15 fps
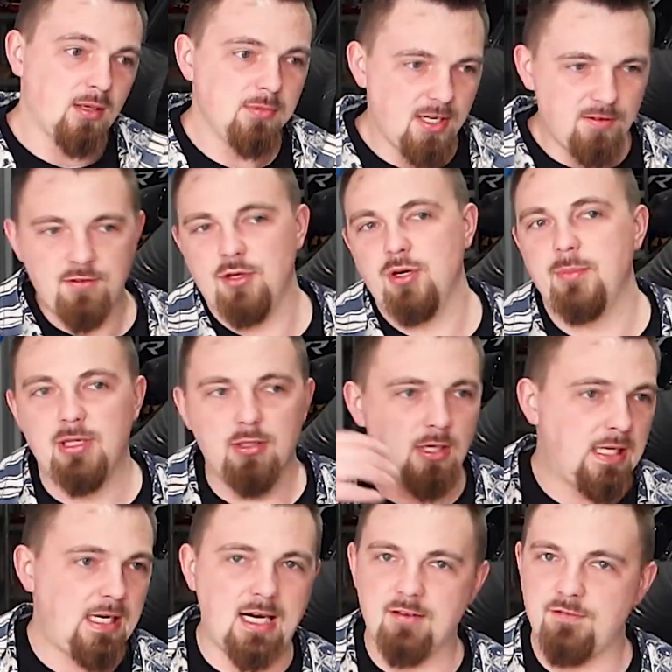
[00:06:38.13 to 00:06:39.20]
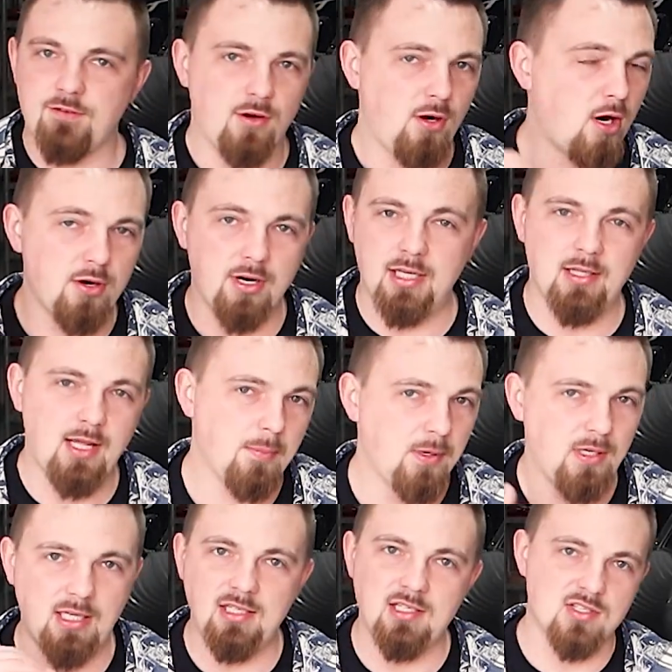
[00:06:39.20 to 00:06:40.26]
I'm definitely gonna be looking at a Ferrari,
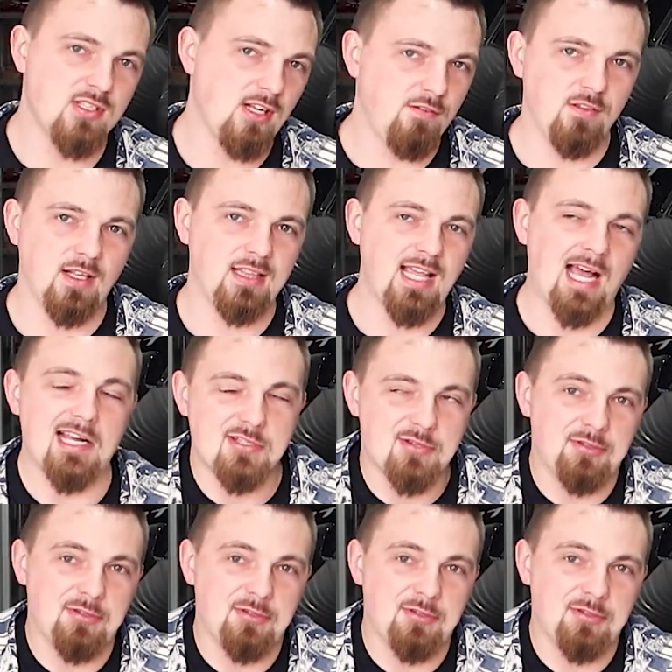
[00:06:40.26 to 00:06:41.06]
Lamborghini, stuff like that.